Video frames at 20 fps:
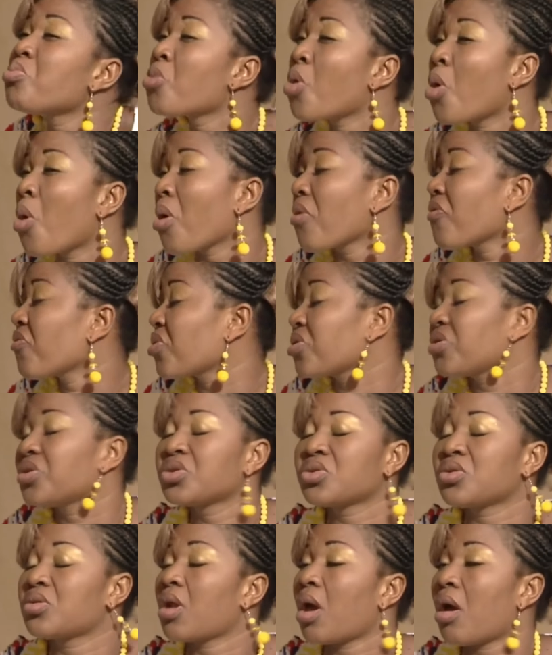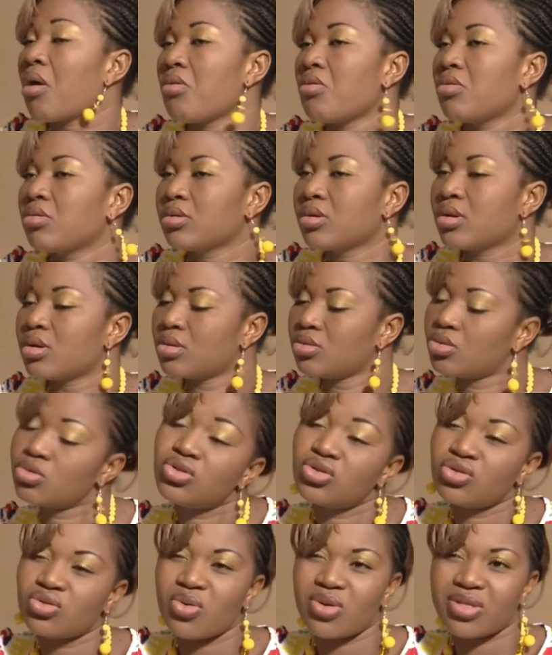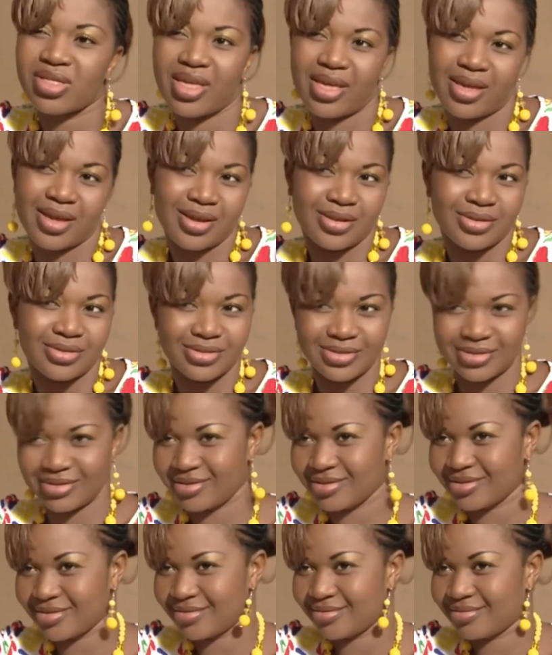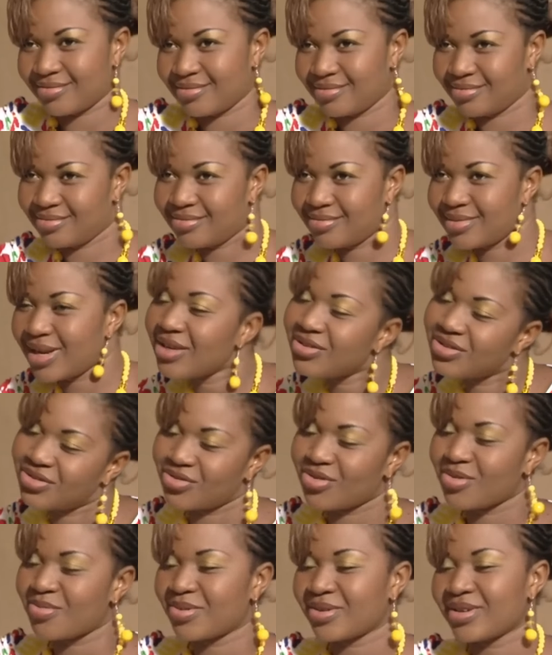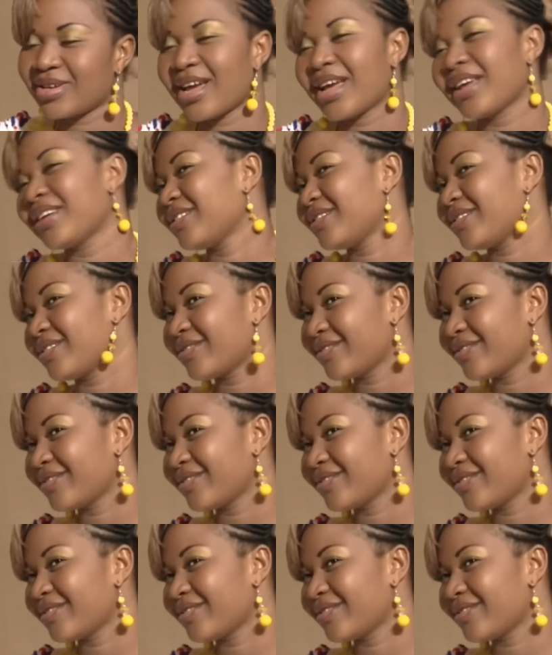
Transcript: more. Everybody is on our own. Don't you know what I can do? That should not bother you.